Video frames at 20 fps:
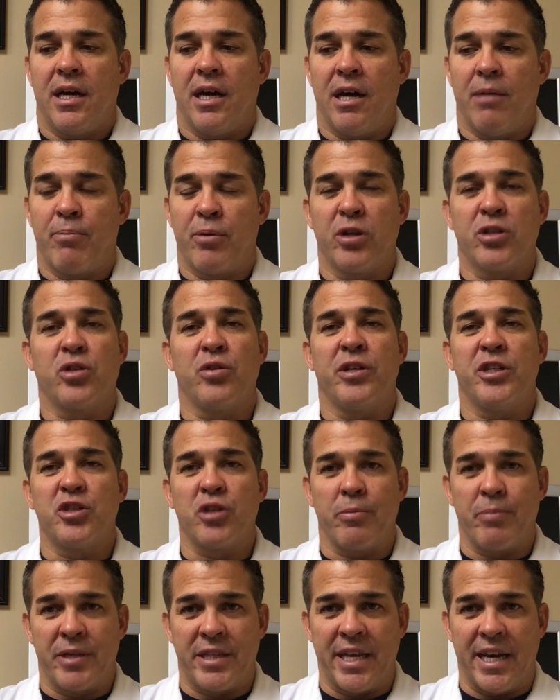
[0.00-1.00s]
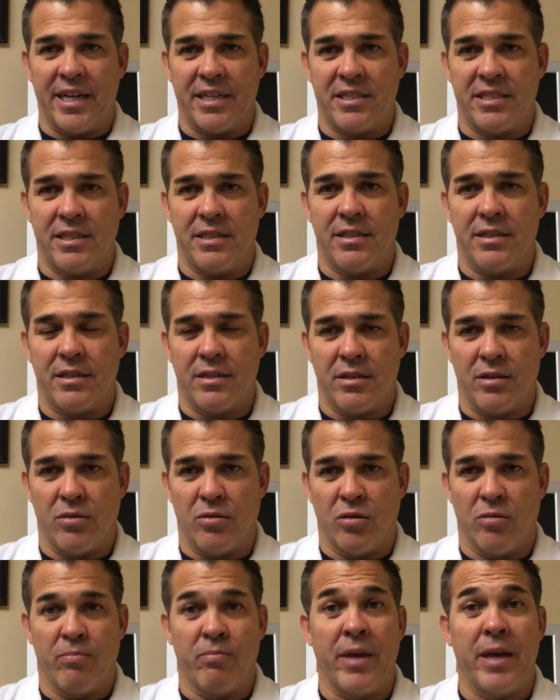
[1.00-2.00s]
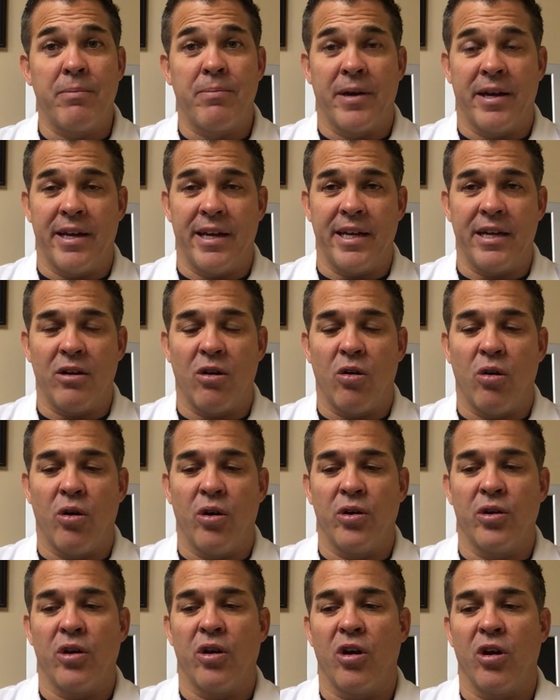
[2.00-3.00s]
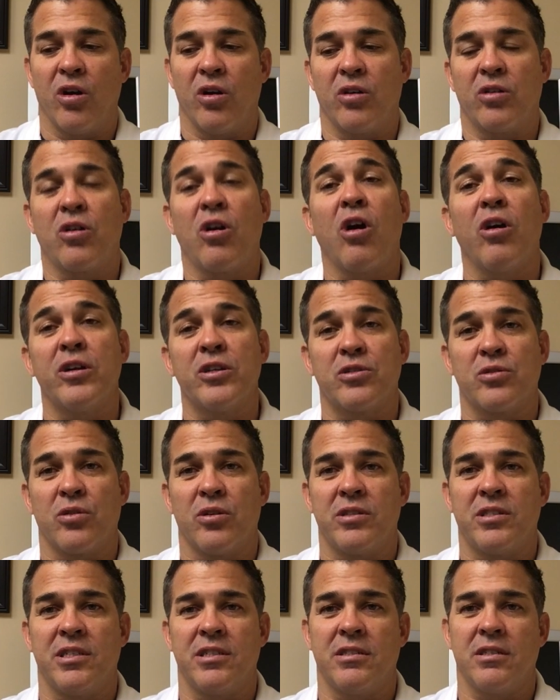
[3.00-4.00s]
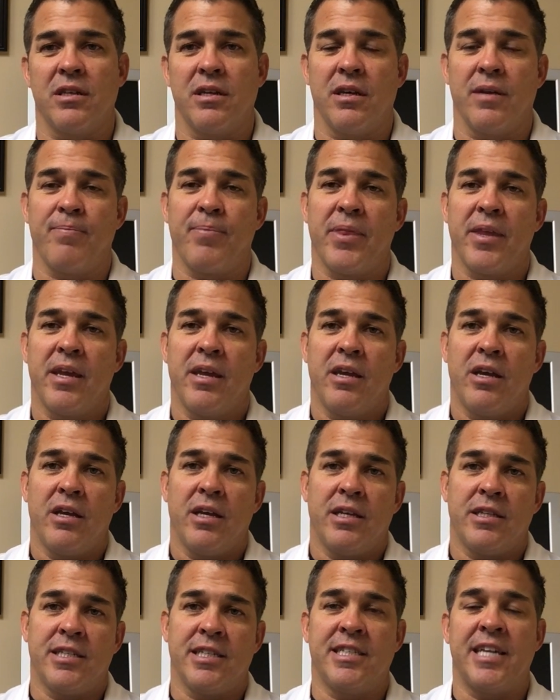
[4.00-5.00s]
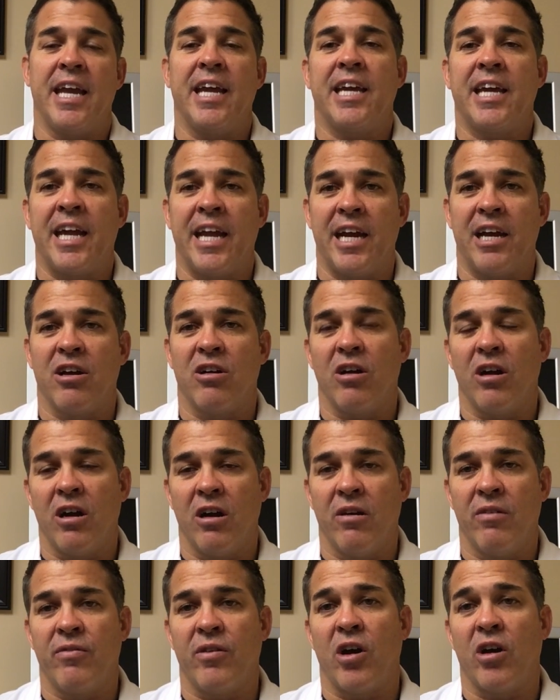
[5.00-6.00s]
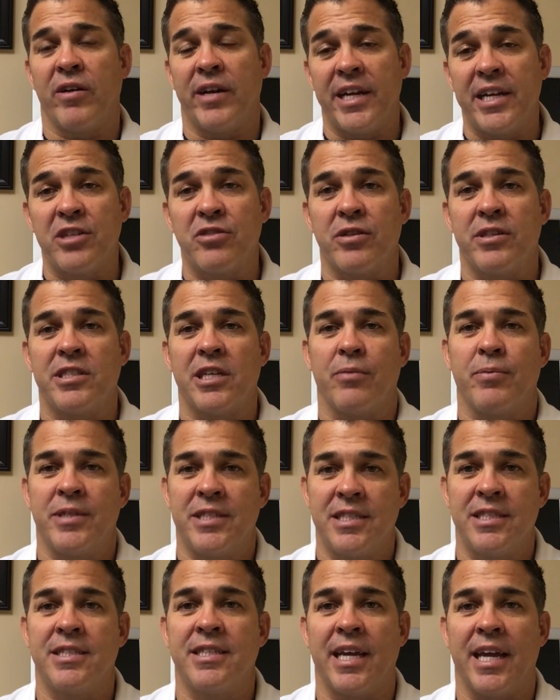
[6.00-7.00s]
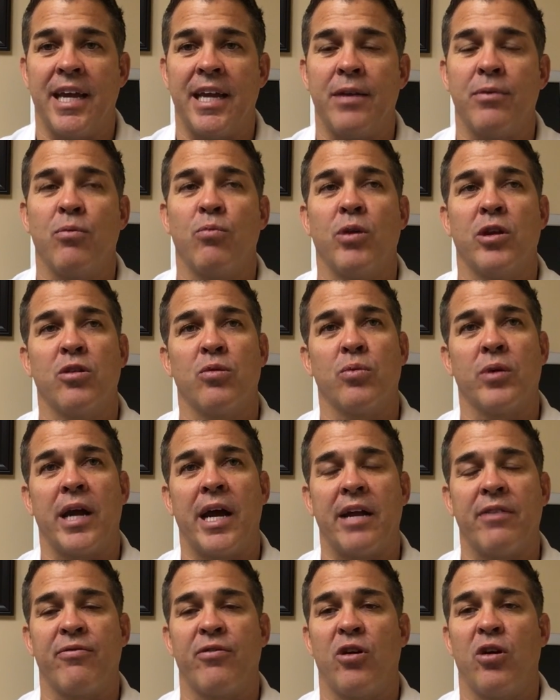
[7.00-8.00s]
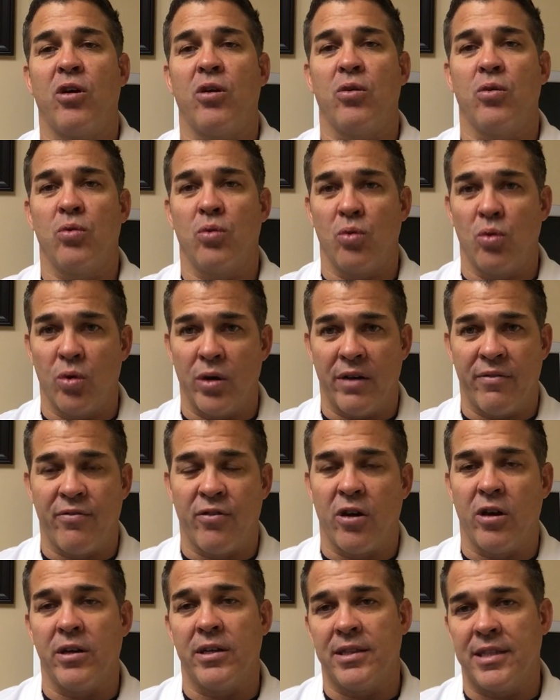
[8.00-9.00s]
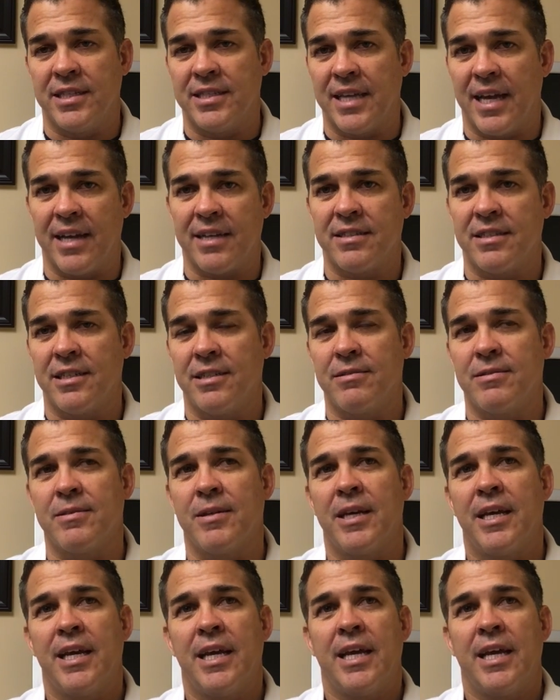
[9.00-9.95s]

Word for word: uh, personal injury protection or MedPay on our car insurances to take care of our injuries that we sustain, whether we're at fault or at fault in these accidents.